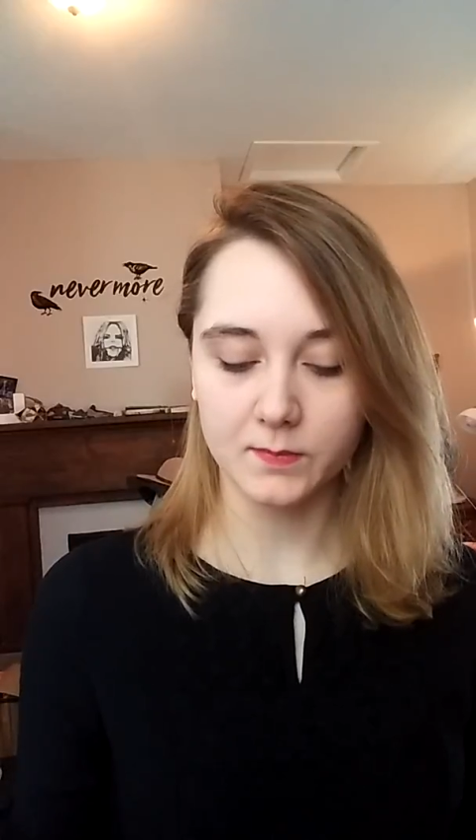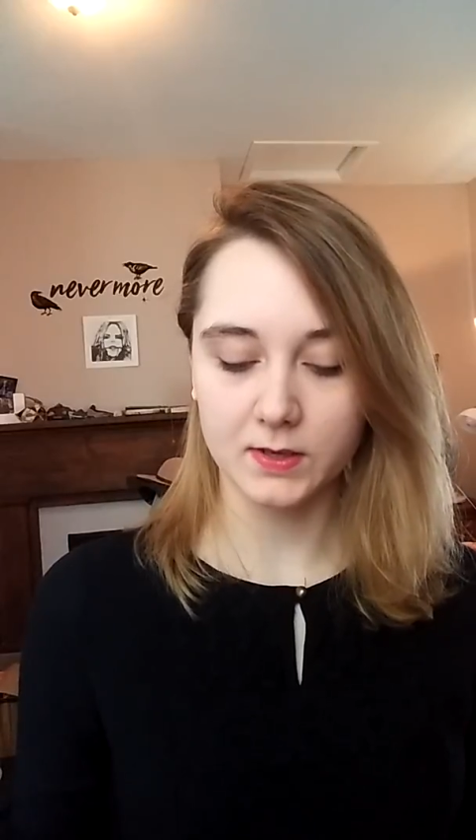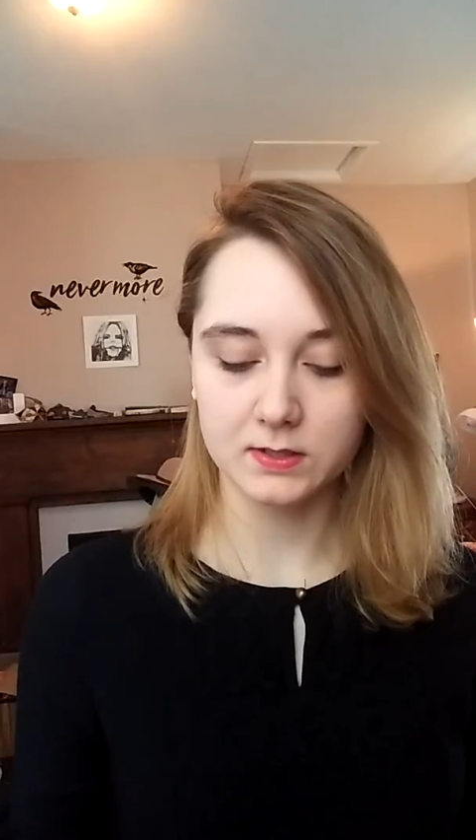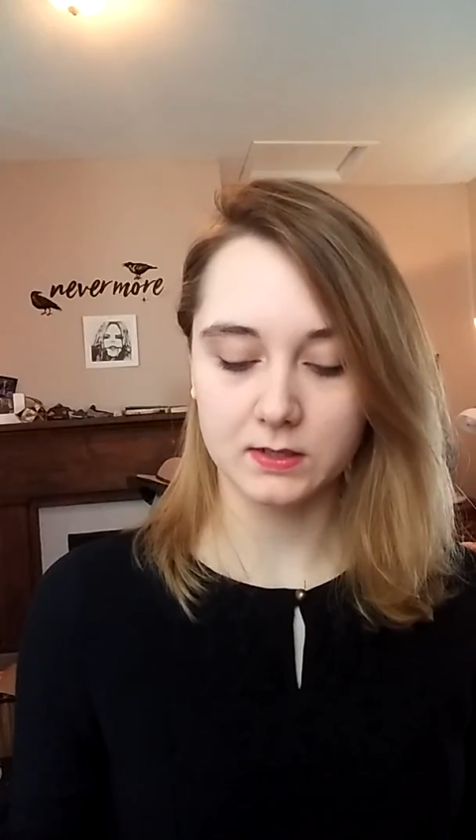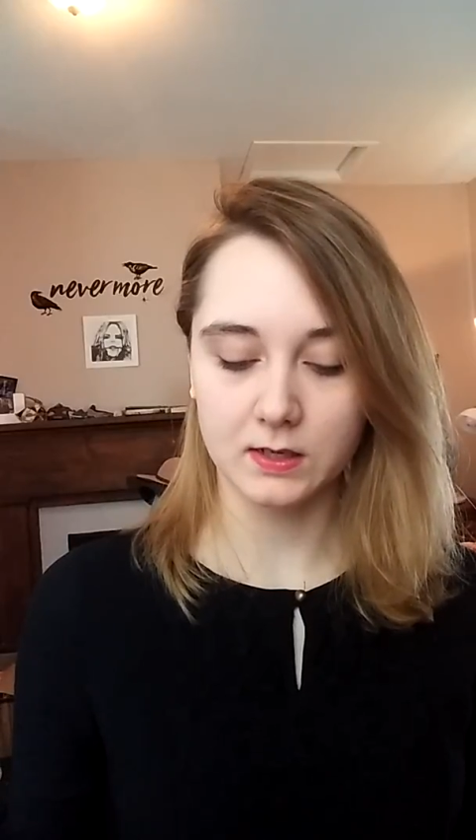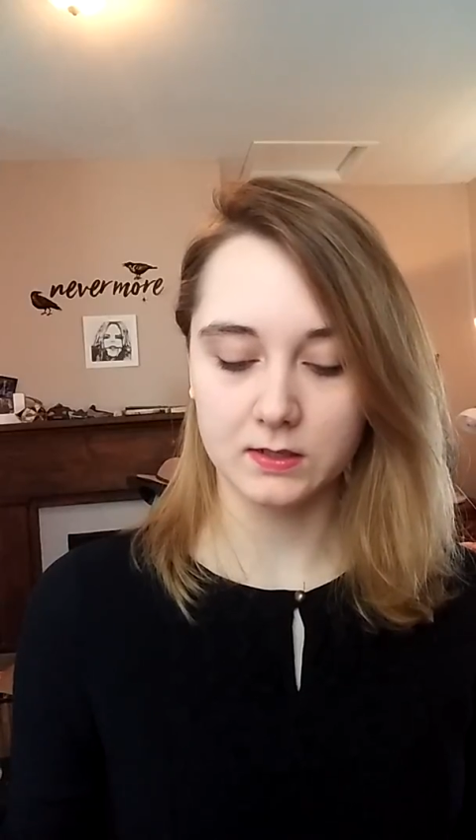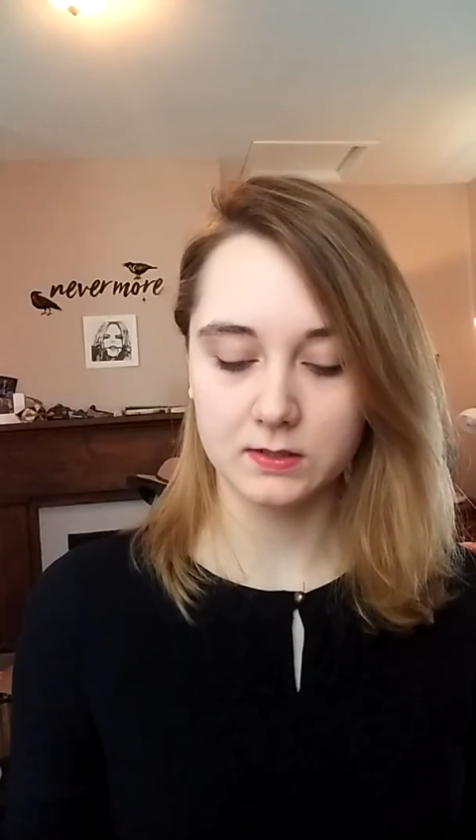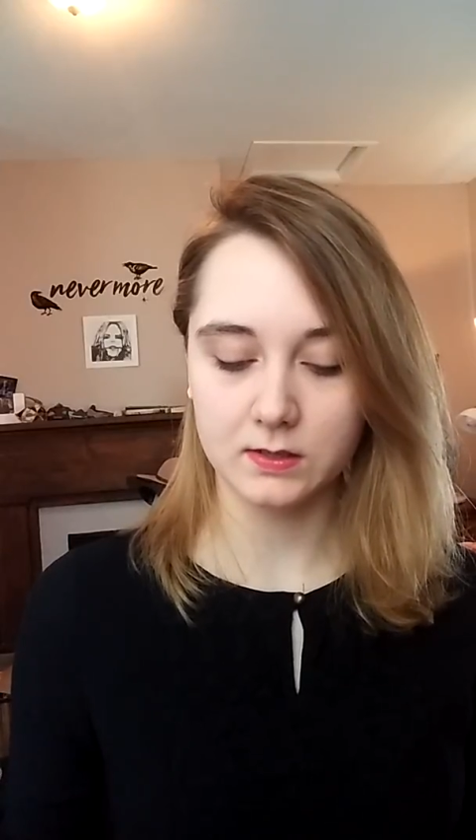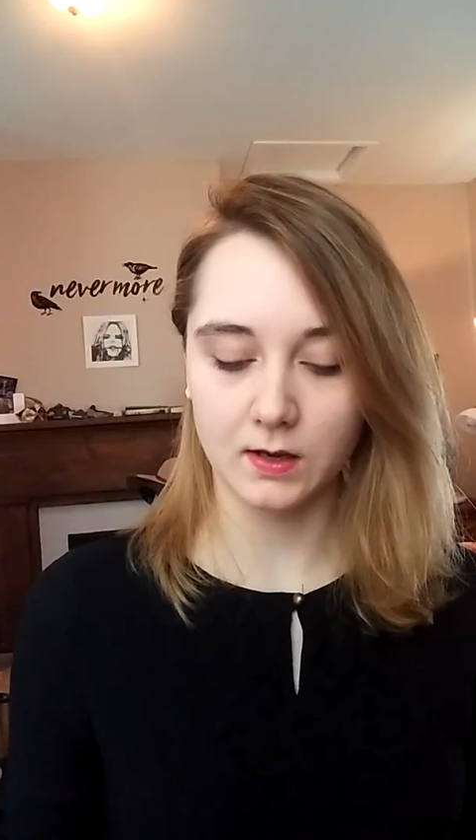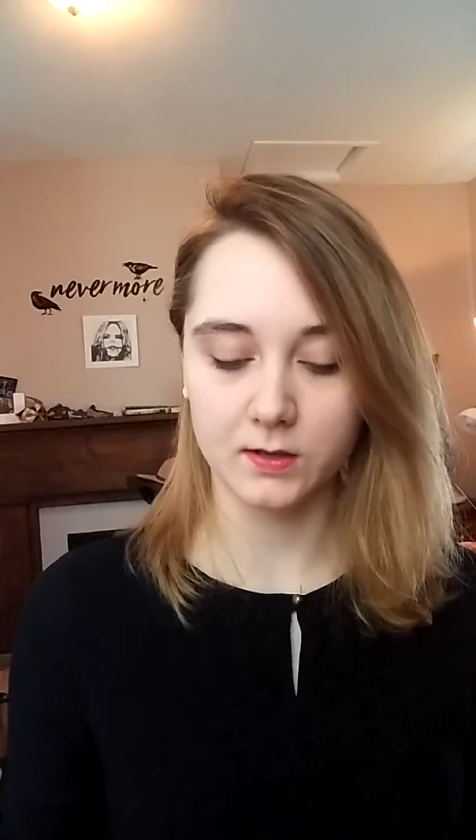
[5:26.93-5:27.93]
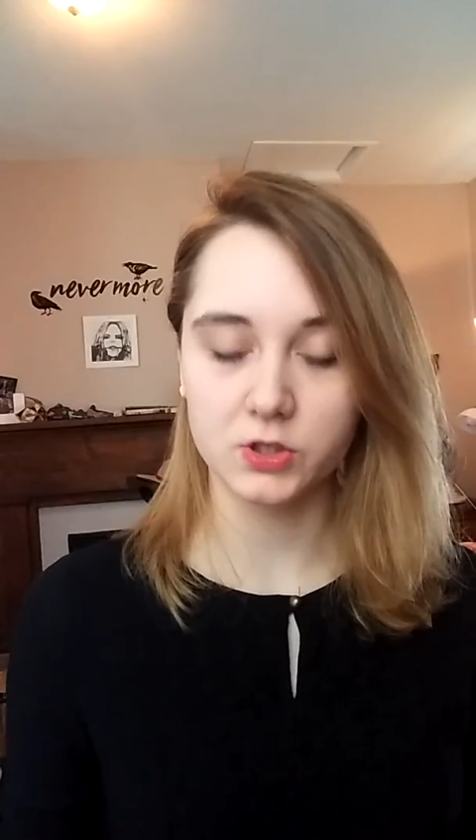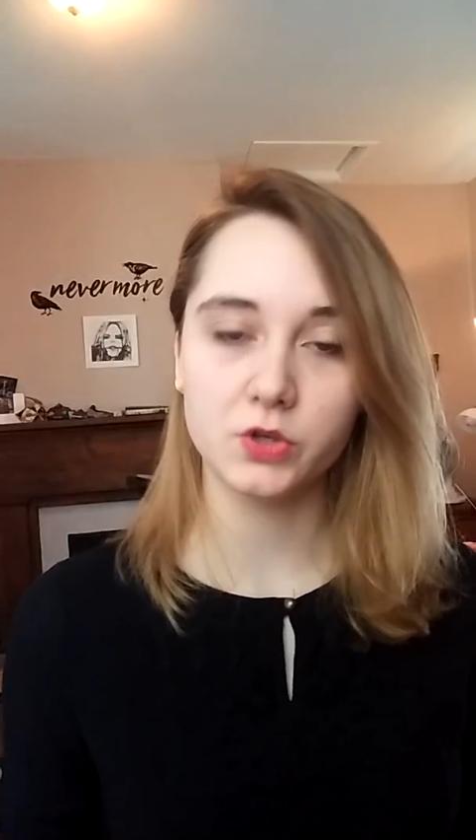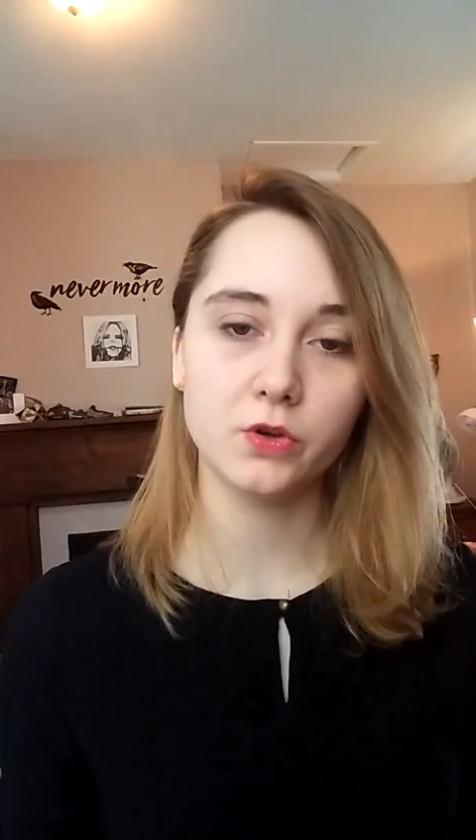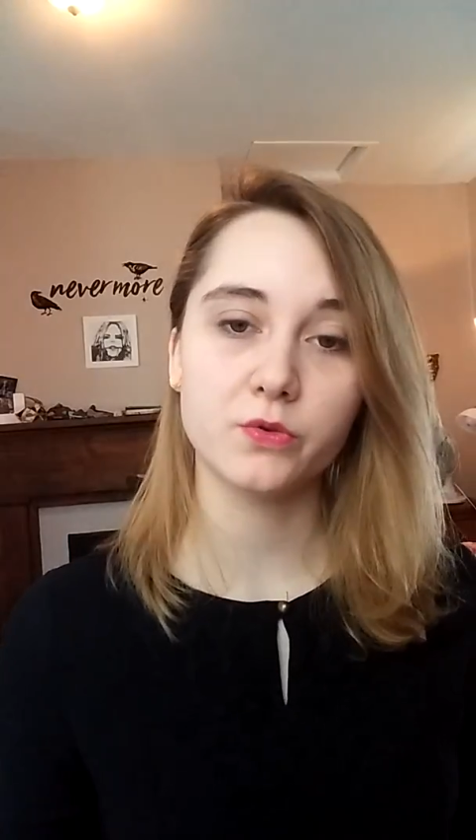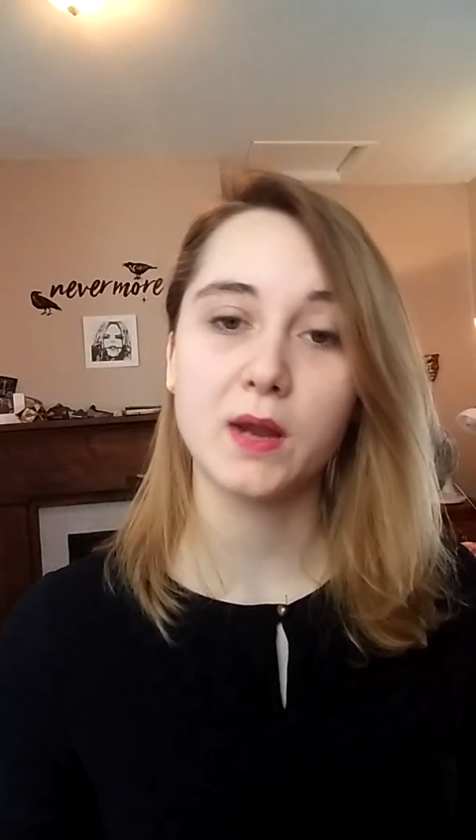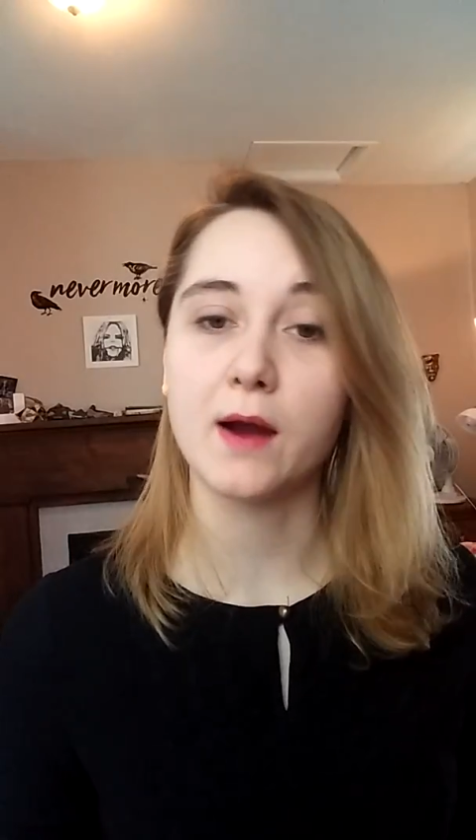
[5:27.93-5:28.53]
they must get 2 to 3